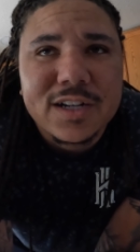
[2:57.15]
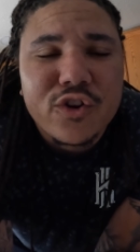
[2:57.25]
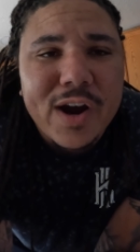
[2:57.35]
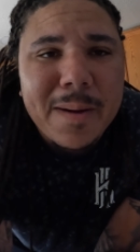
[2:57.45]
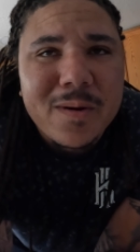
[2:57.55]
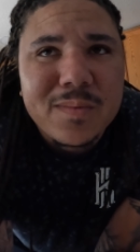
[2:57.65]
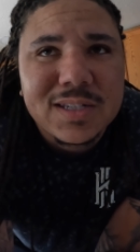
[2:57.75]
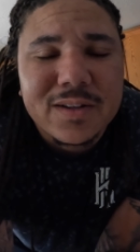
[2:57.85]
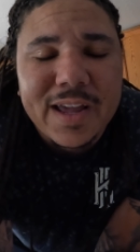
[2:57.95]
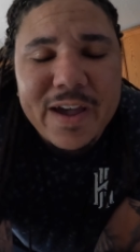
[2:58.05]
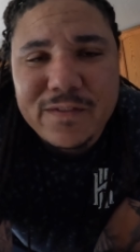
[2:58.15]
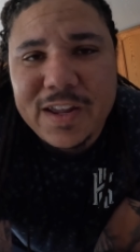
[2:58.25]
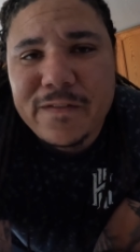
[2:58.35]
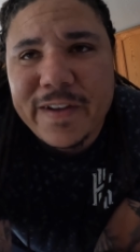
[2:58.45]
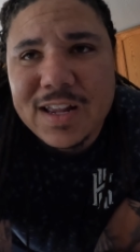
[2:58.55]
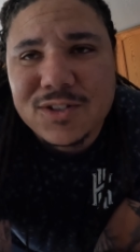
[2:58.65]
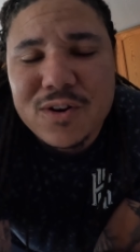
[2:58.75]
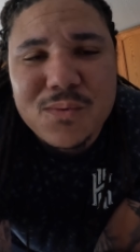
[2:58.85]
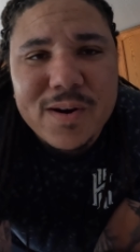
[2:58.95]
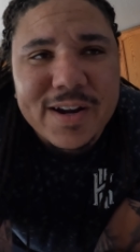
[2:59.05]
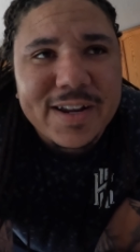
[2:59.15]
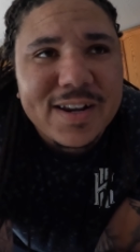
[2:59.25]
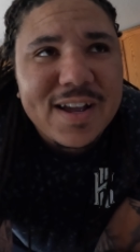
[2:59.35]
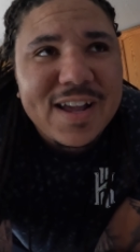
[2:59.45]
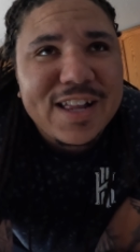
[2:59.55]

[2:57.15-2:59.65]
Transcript: a crap on me, so the F D fans aren't working.